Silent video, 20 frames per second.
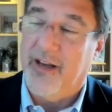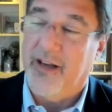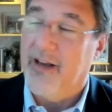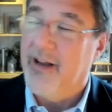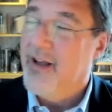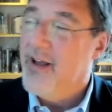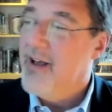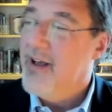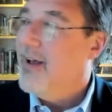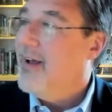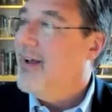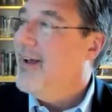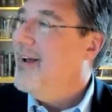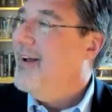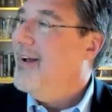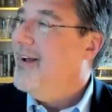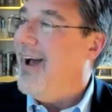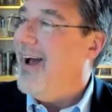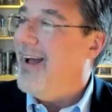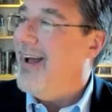And
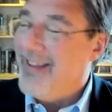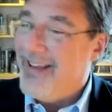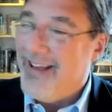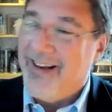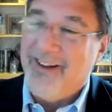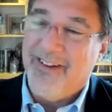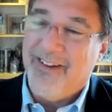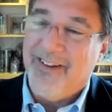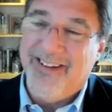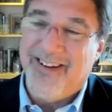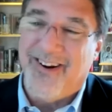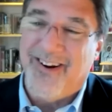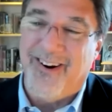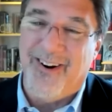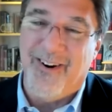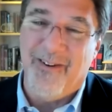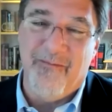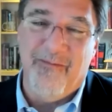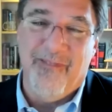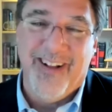at the end of the
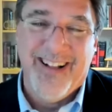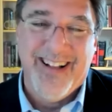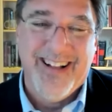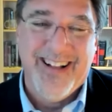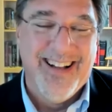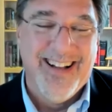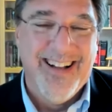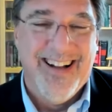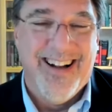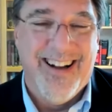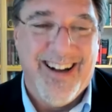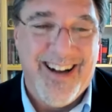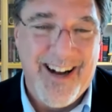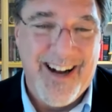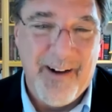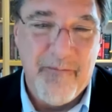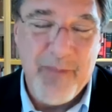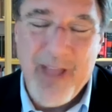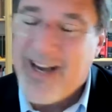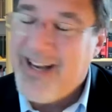term,
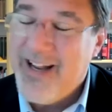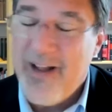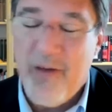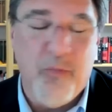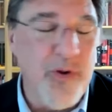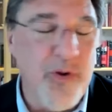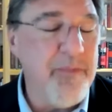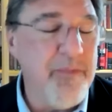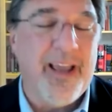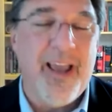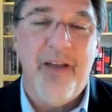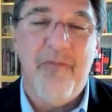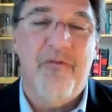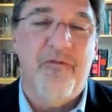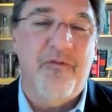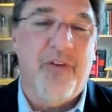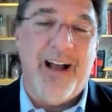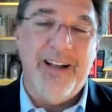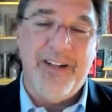um, and we became.